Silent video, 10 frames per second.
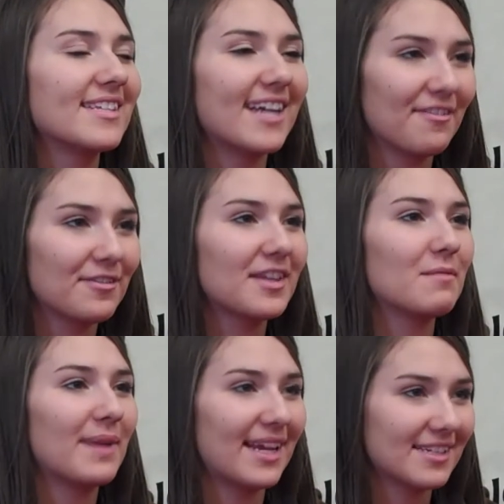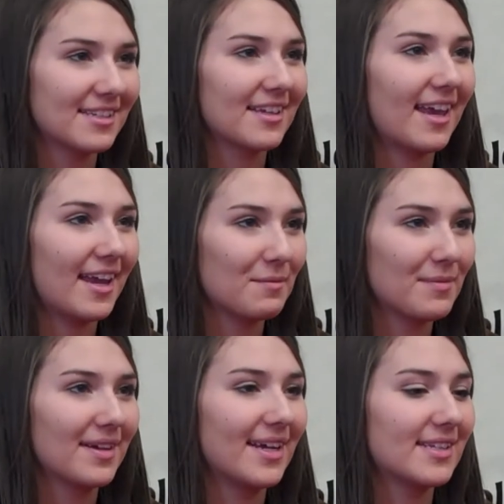Definitely the pace of the game.
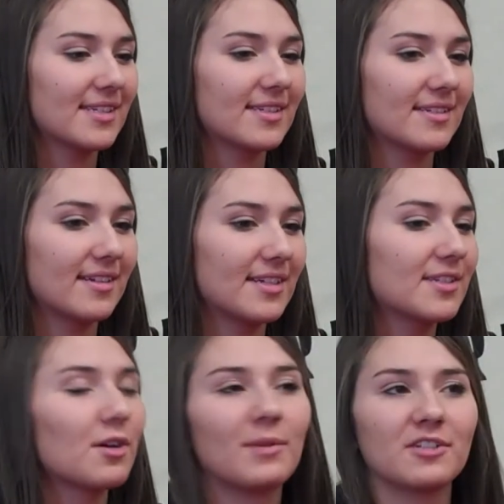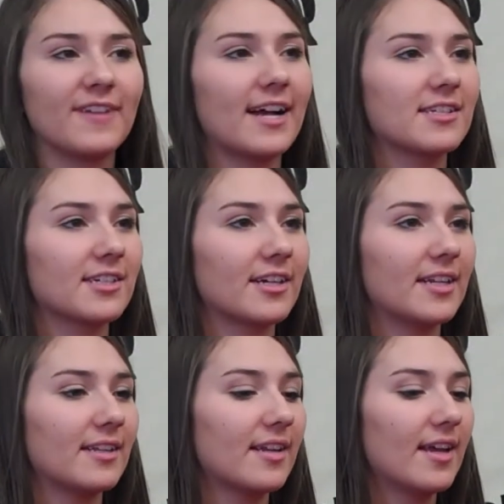It's so much faster,
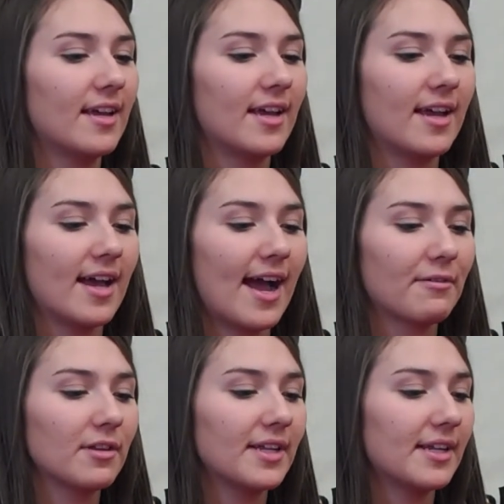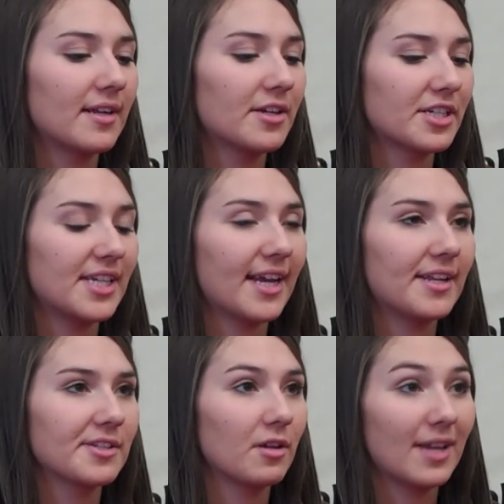and I really didn't
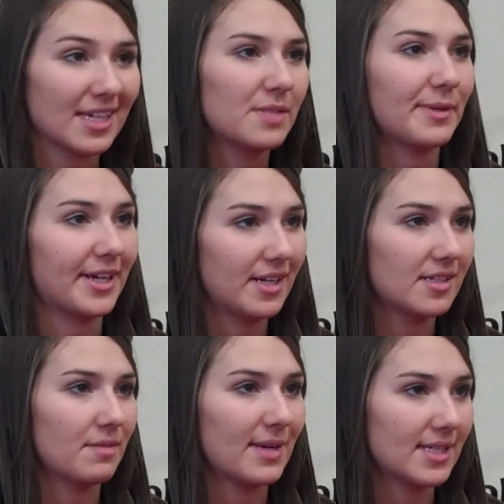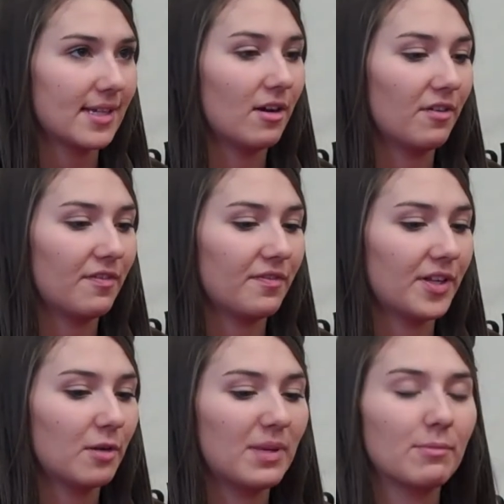understand until I experienced it myself.
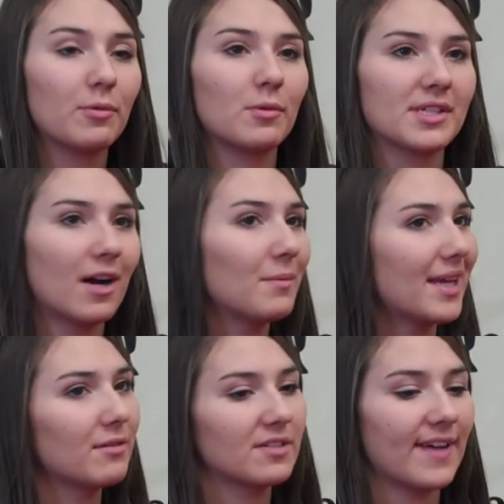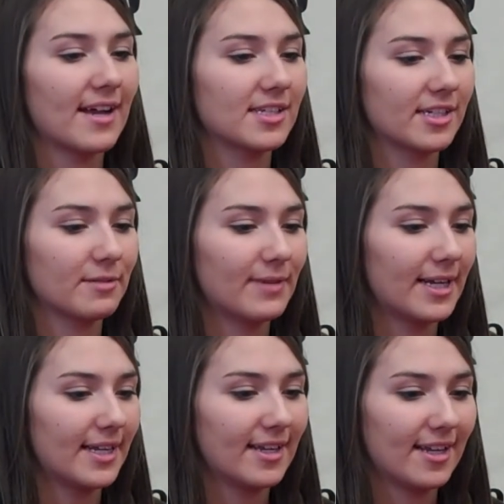You know, people will tell me it was faster,
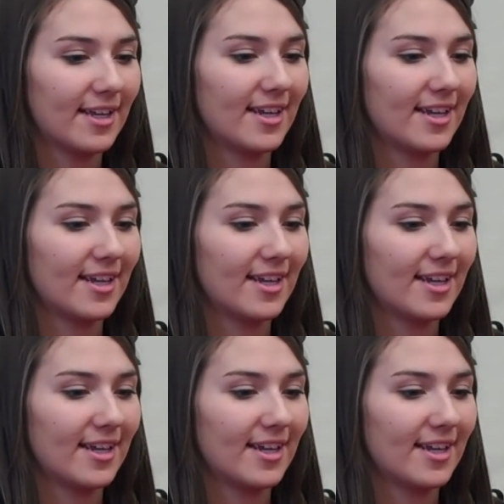but